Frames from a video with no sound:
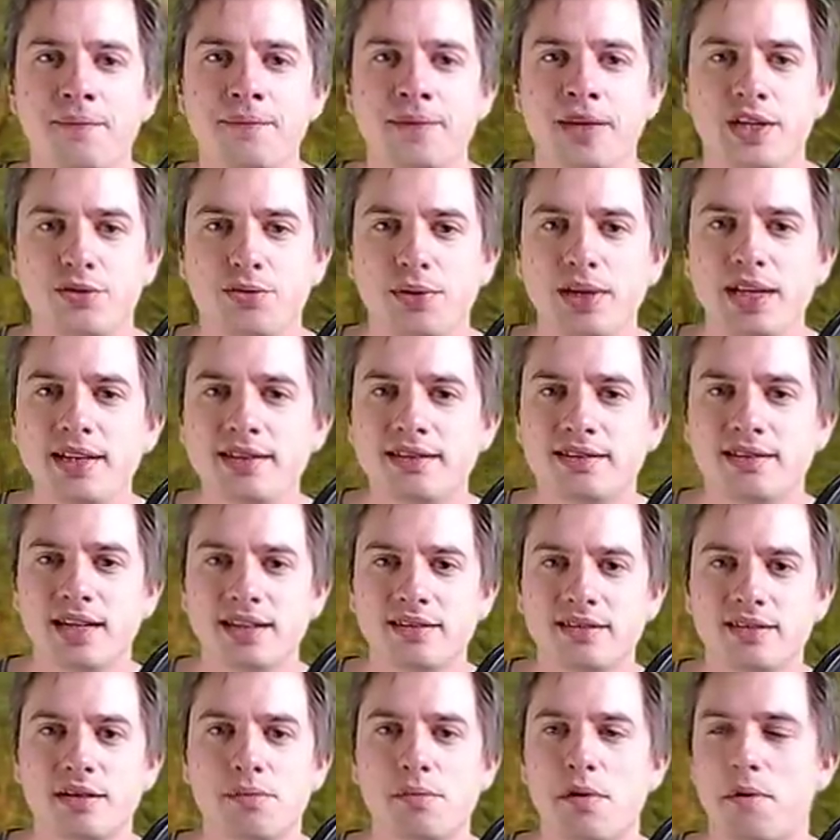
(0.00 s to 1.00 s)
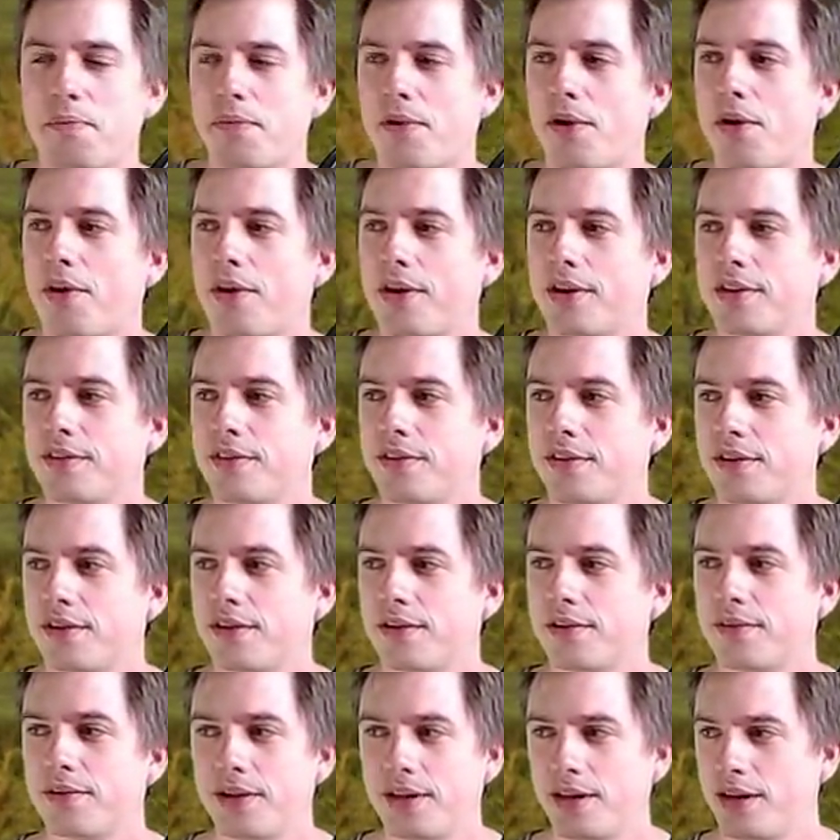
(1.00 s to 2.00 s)
It really sets him apart, you
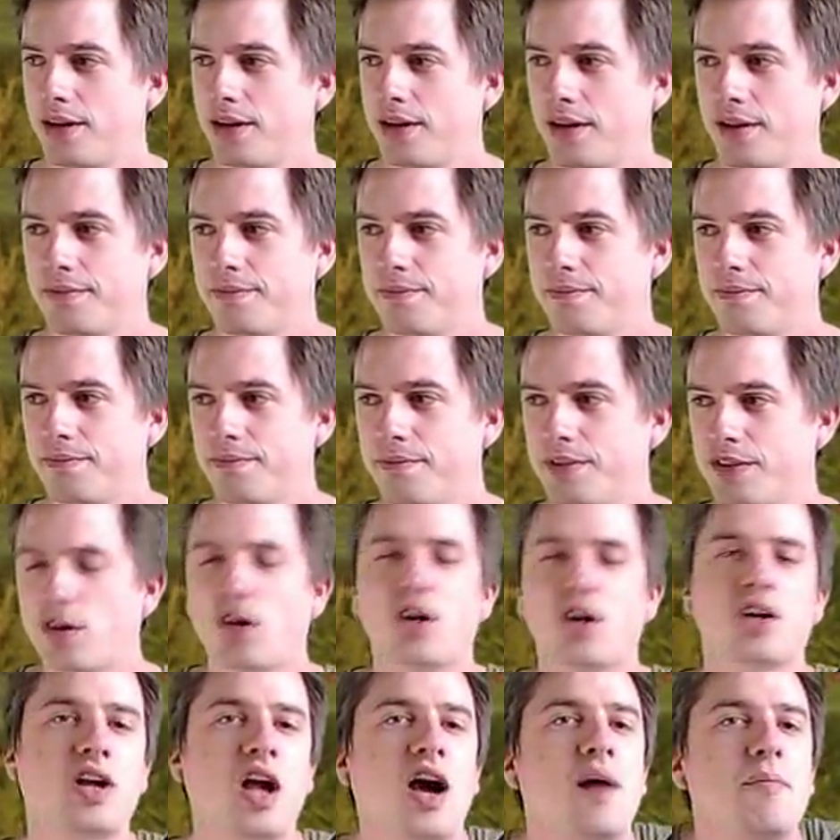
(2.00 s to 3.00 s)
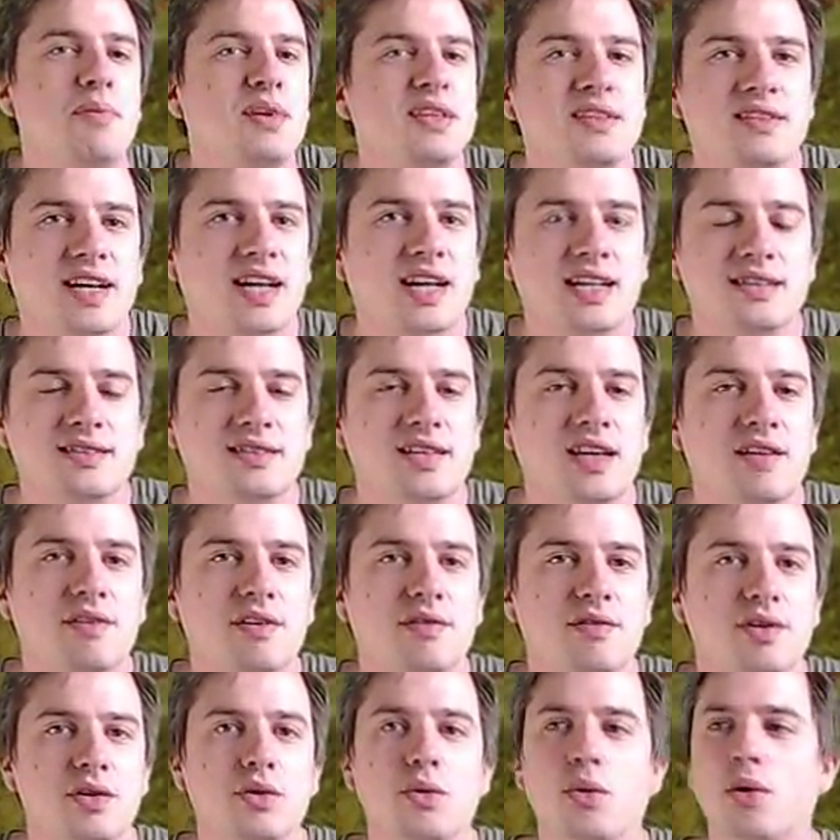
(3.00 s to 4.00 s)
know. Uh, the Dark Upper in Tekken seven,
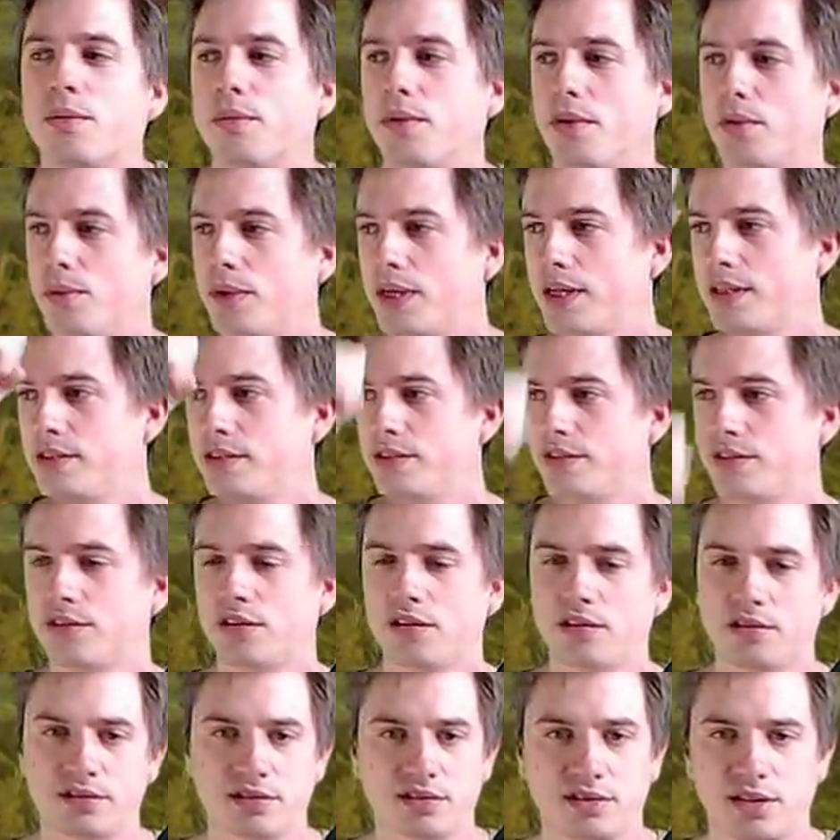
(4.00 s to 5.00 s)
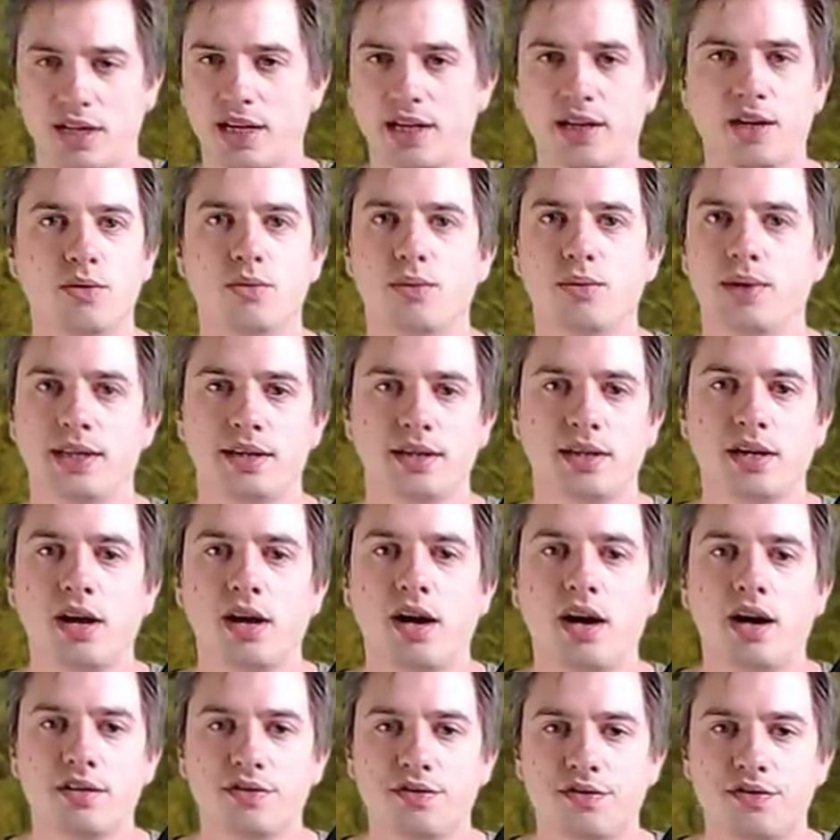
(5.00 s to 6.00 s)
the normal one, just looks like a Wind
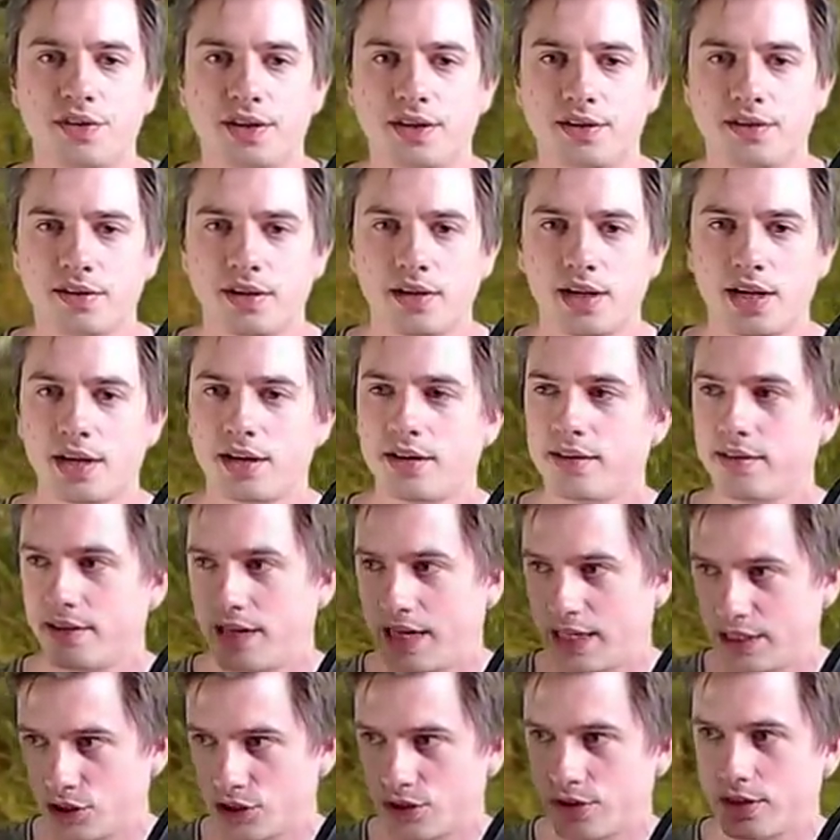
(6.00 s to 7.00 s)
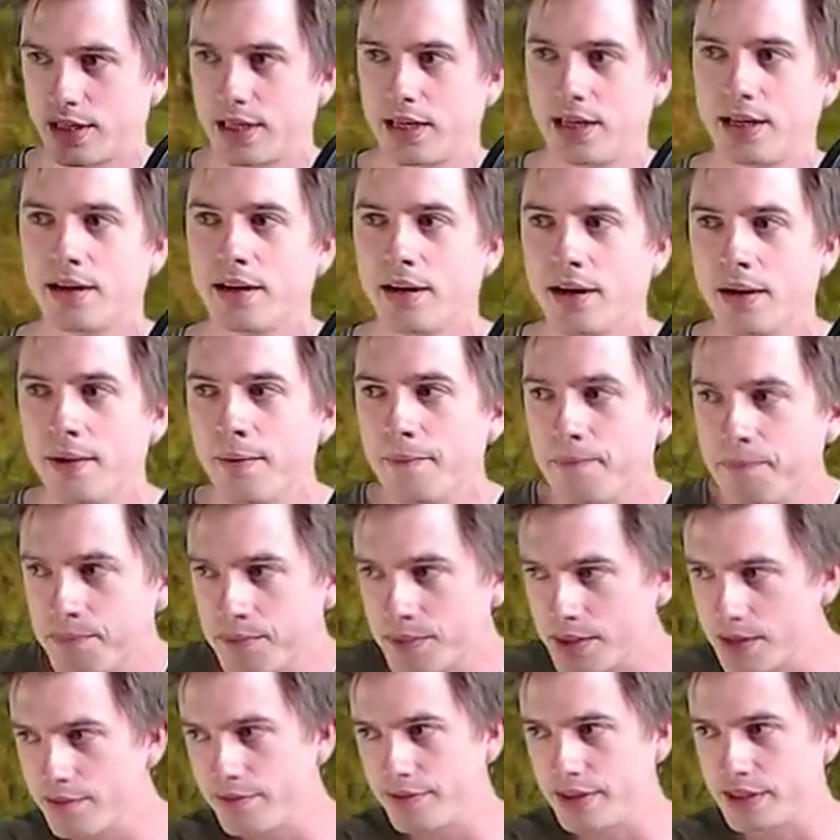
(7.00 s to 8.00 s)
Godfist. Here it actually,
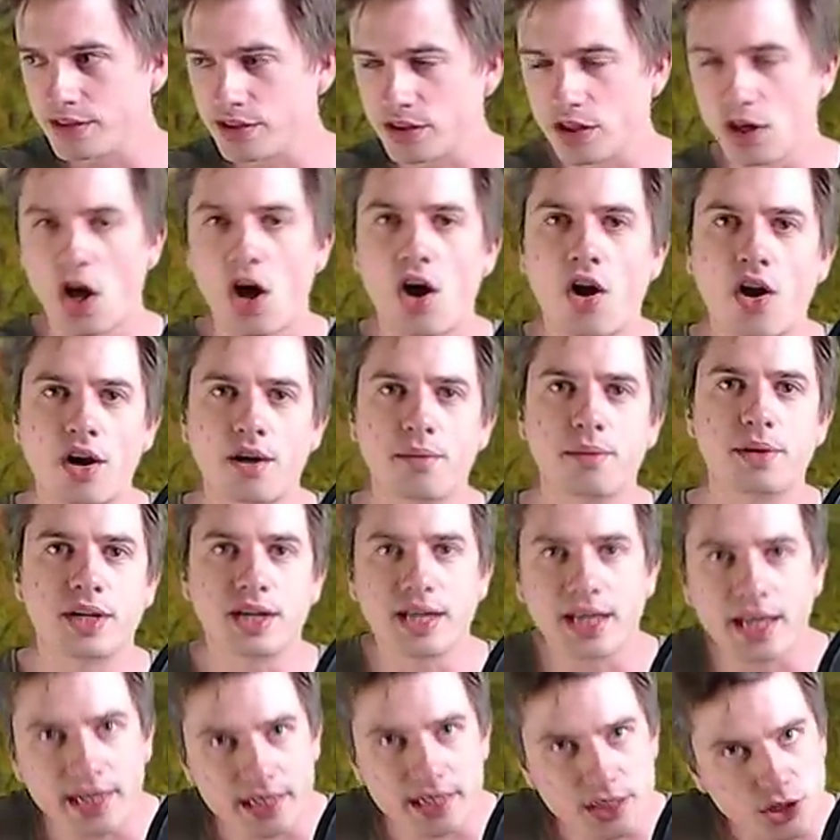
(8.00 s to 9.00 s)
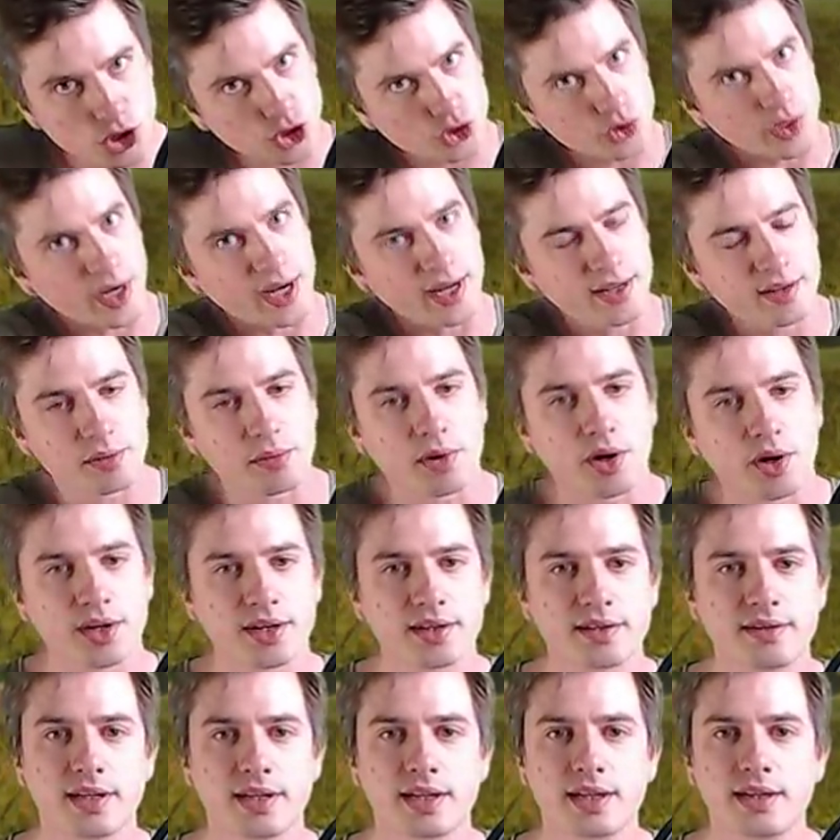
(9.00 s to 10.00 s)
there's an Armor King
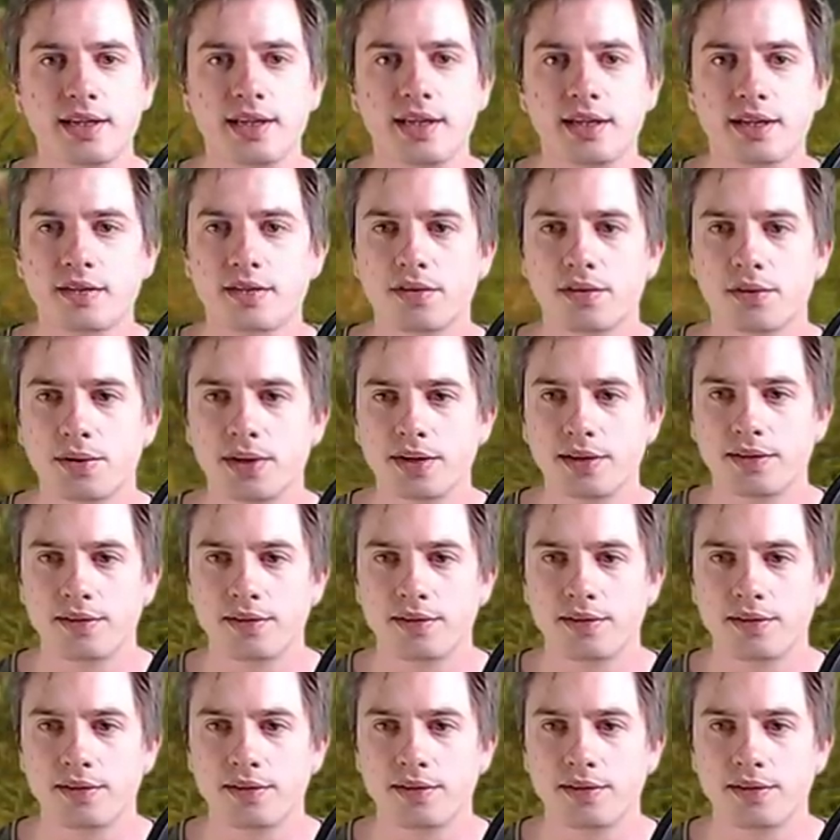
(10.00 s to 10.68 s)
trademark technique to it.